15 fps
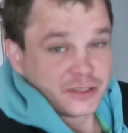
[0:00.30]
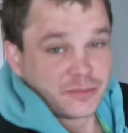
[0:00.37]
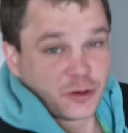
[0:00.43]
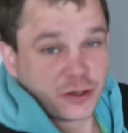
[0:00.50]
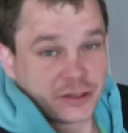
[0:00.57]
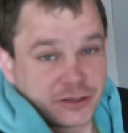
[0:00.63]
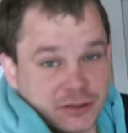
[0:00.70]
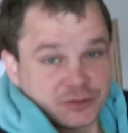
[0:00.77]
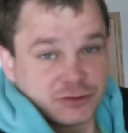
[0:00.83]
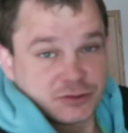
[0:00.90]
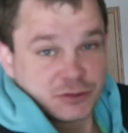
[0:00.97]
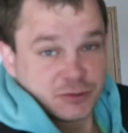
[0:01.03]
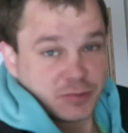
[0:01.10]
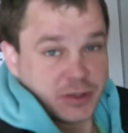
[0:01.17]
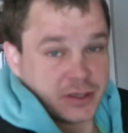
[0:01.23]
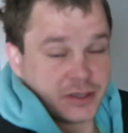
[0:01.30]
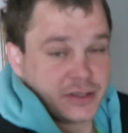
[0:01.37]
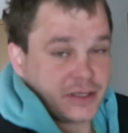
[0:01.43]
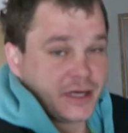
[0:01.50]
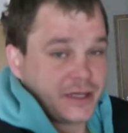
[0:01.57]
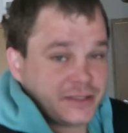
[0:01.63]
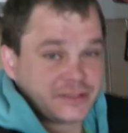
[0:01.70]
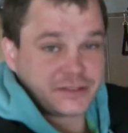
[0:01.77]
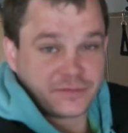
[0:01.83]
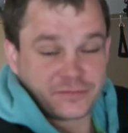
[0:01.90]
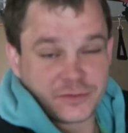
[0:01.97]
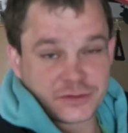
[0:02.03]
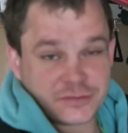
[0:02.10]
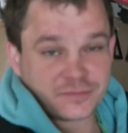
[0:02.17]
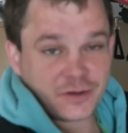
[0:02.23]
Good morning YouTube. Yeah, this is the
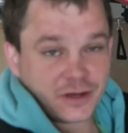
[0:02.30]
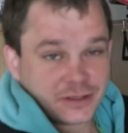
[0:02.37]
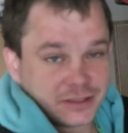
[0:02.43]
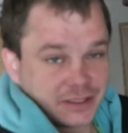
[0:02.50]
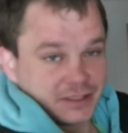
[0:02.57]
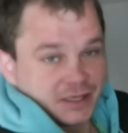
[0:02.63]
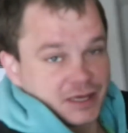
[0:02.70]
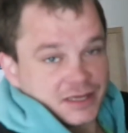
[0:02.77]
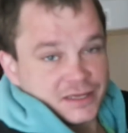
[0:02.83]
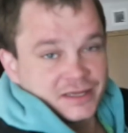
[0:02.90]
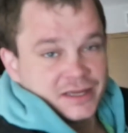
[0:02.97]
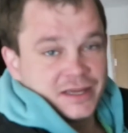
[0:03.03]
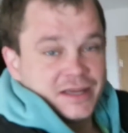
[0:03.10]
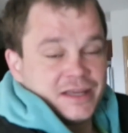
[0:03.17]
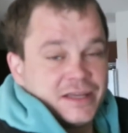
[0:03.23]
first vlog of the day.